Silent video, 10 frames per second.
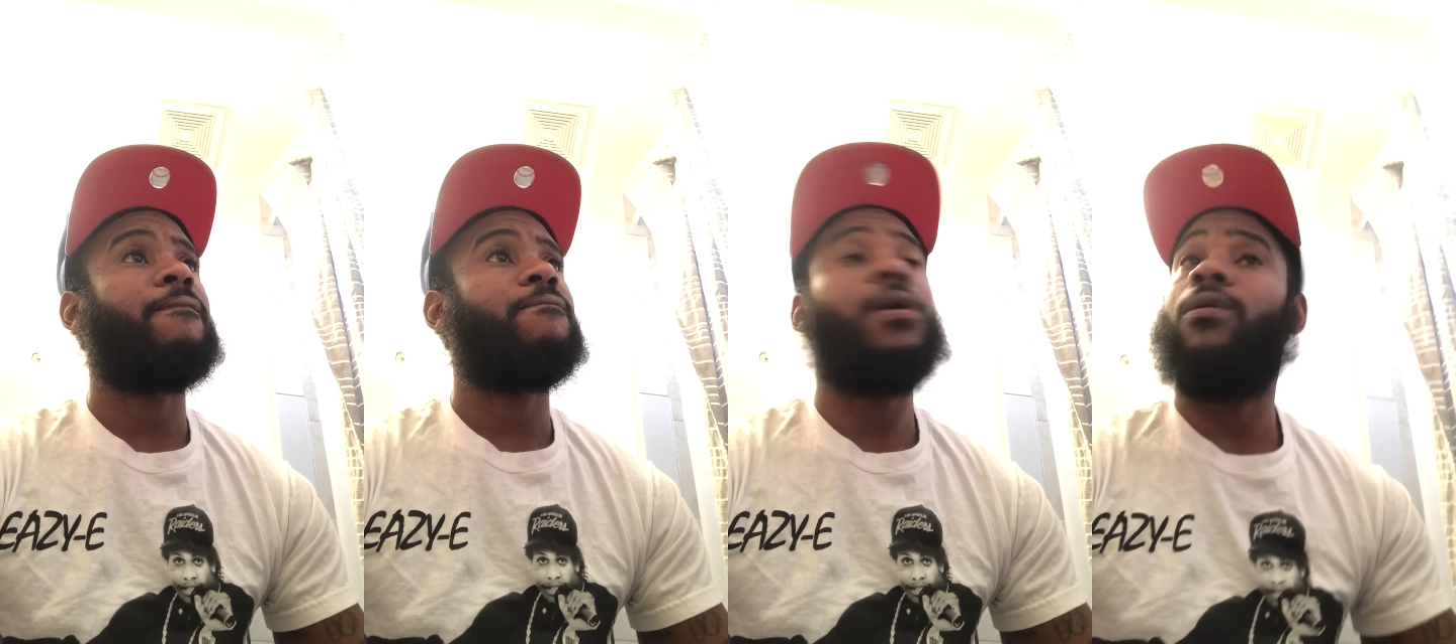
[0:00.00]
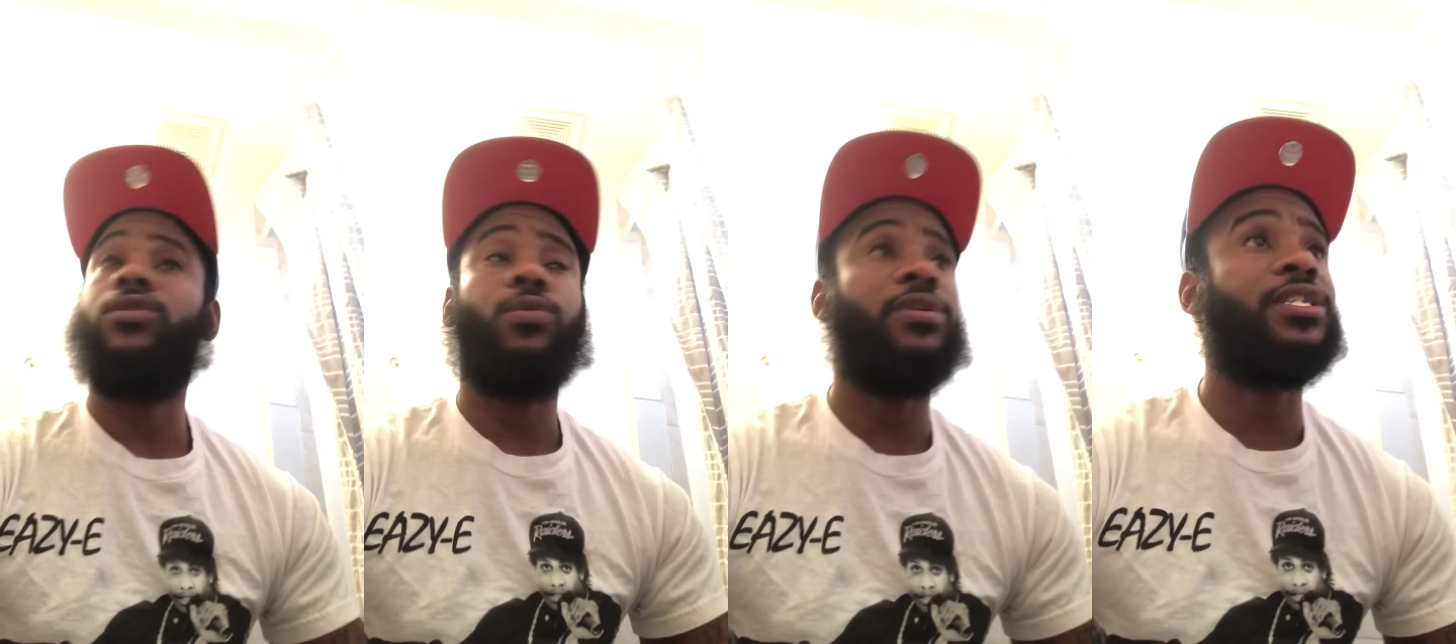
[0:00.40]
I don't know
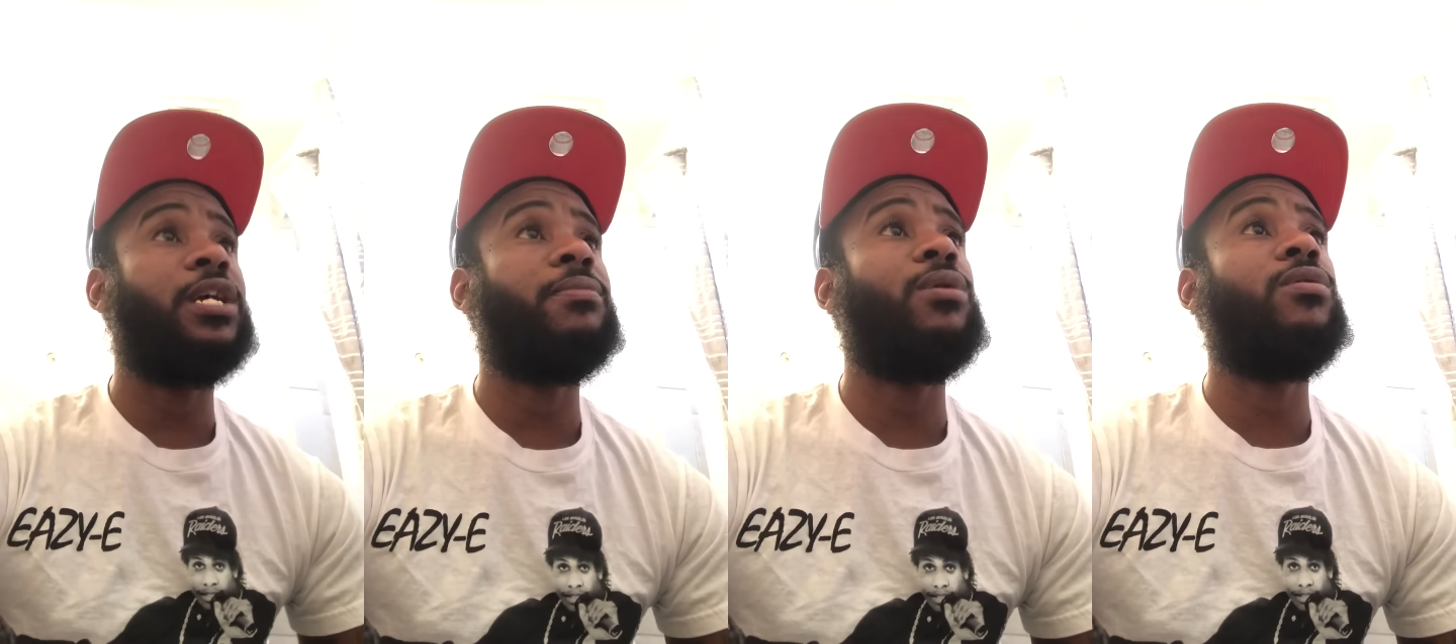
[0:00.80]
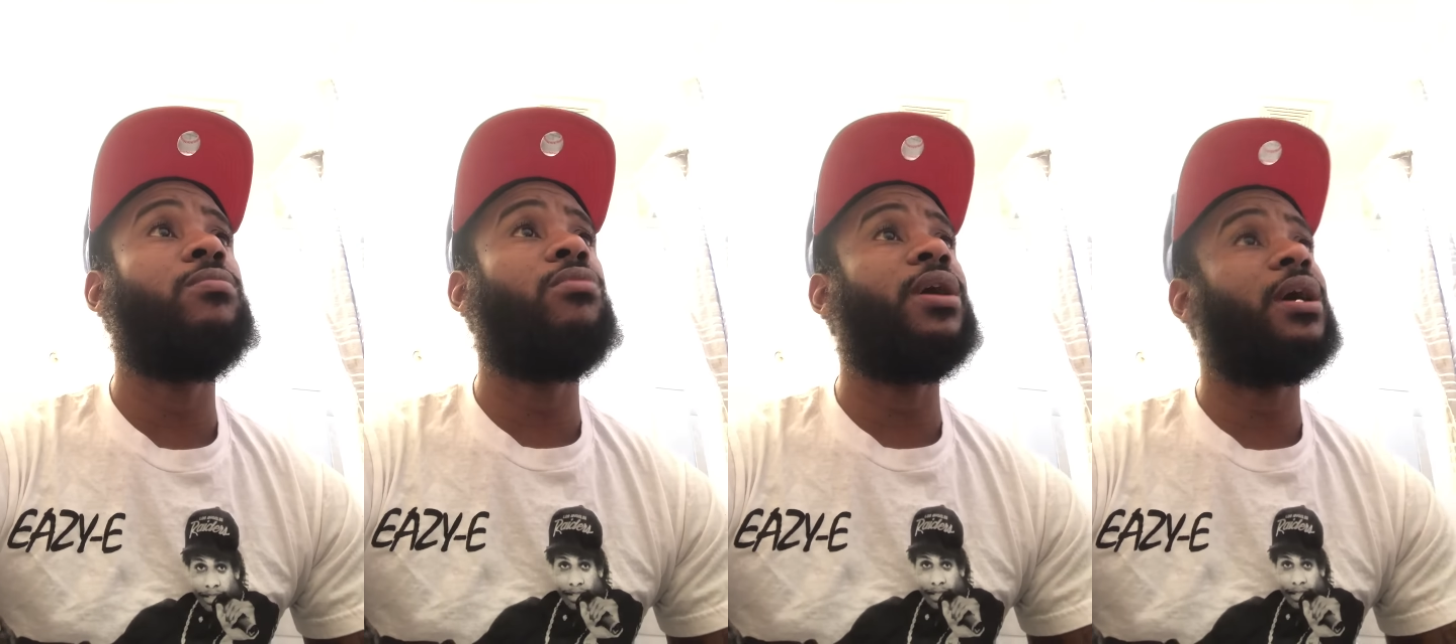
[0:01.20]
what to tell my old
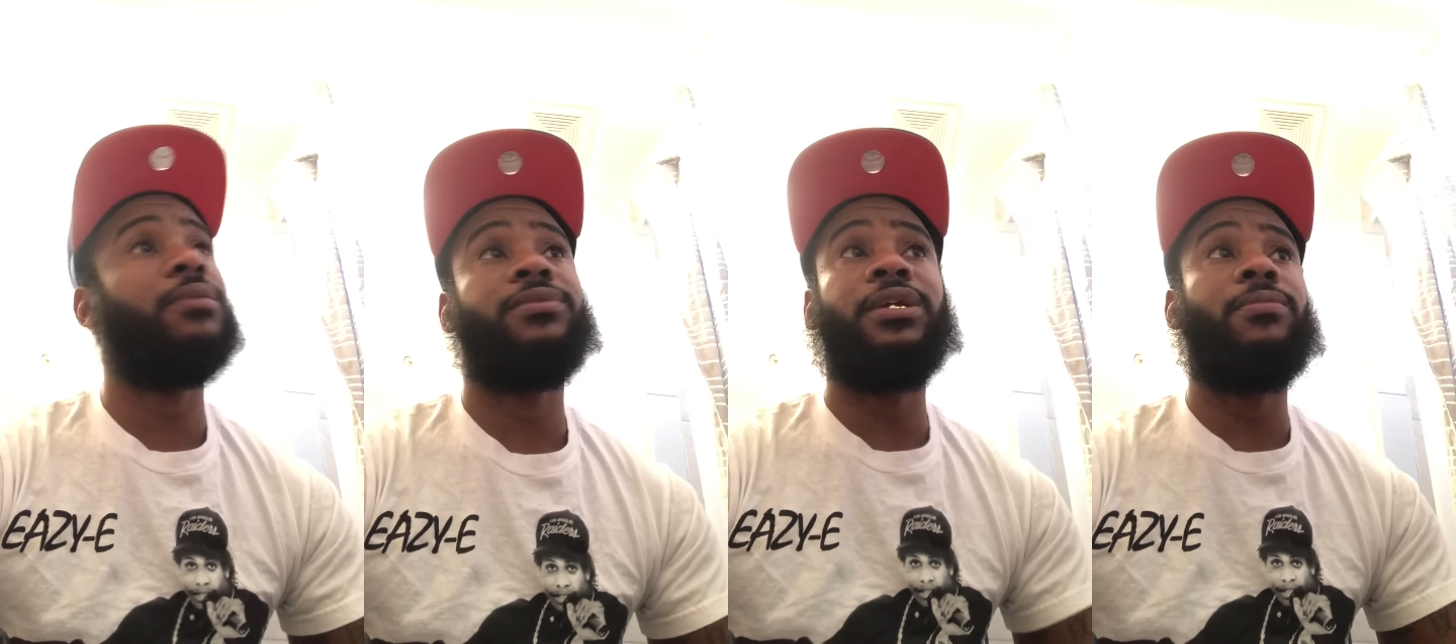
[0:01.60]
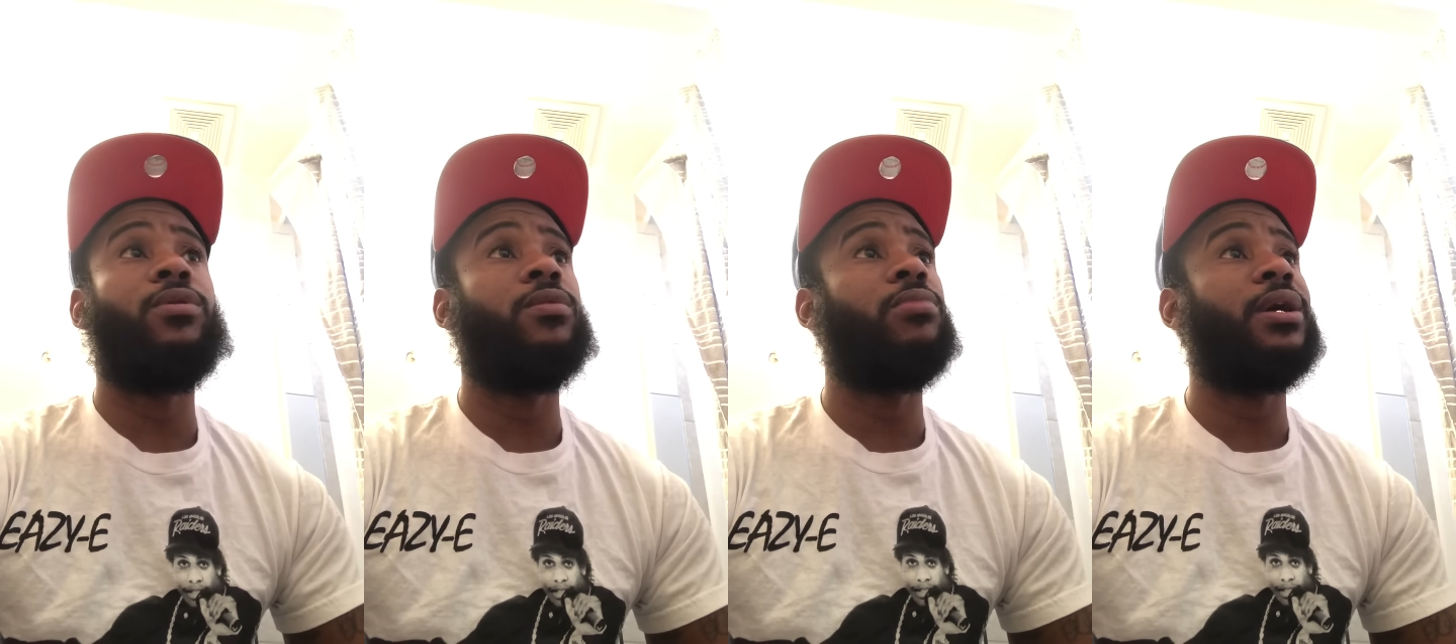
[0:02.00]
boy. I tell my
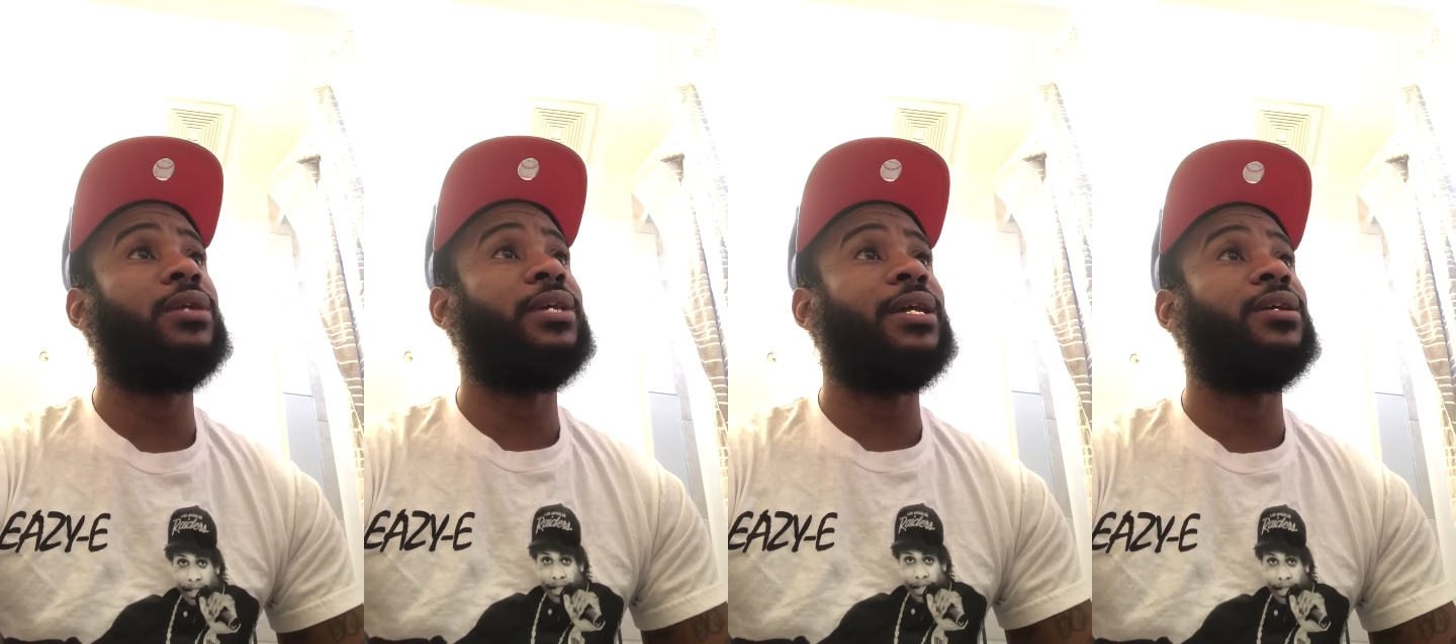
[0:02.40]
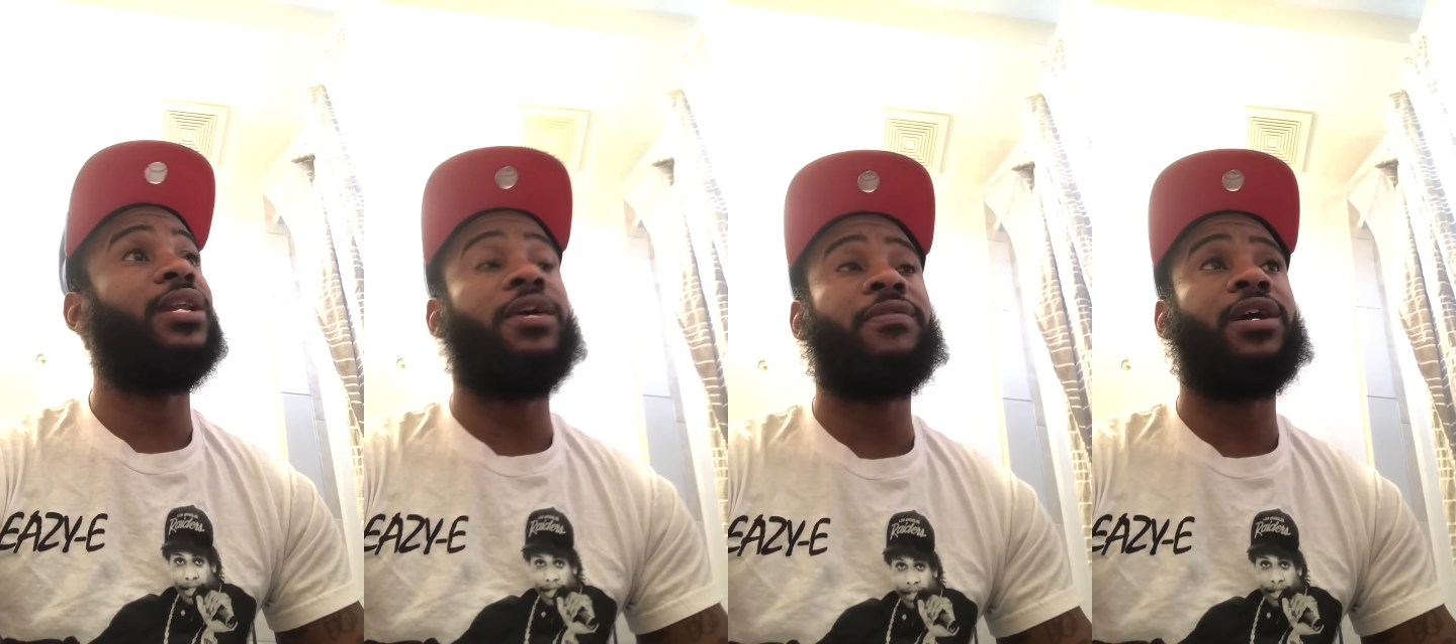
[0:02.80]
old boy that a
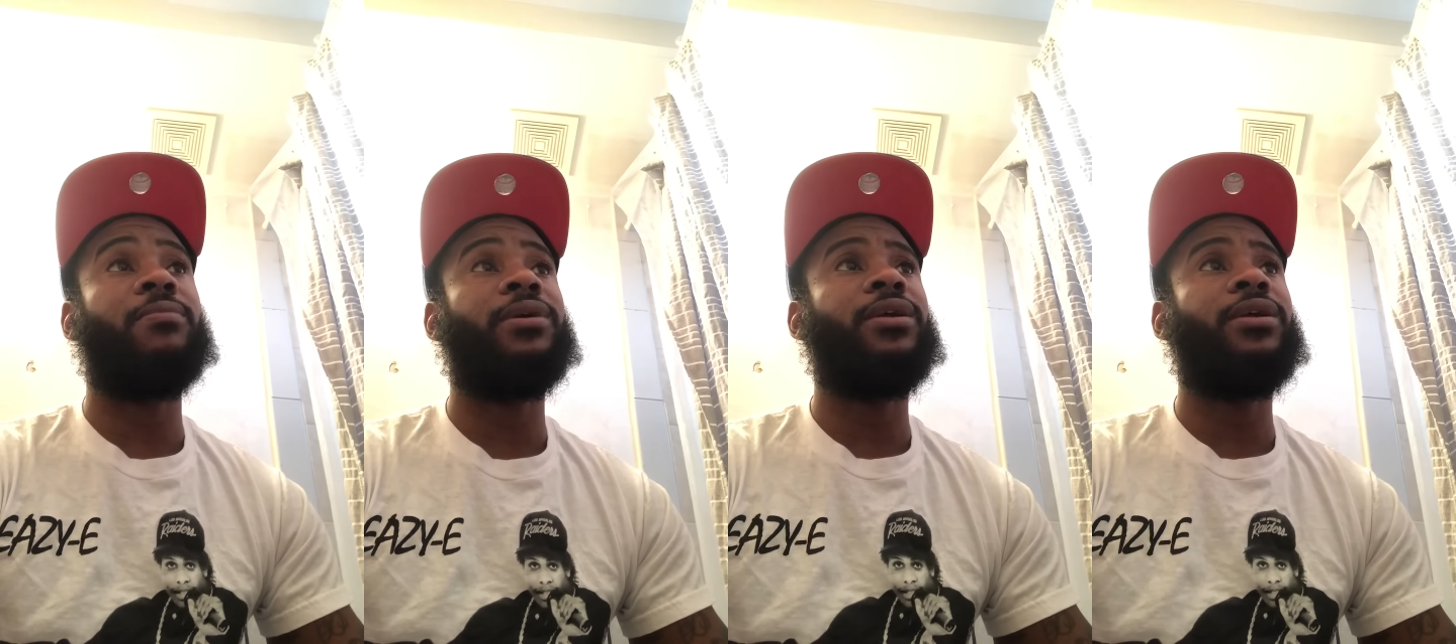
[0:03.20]
lift coming.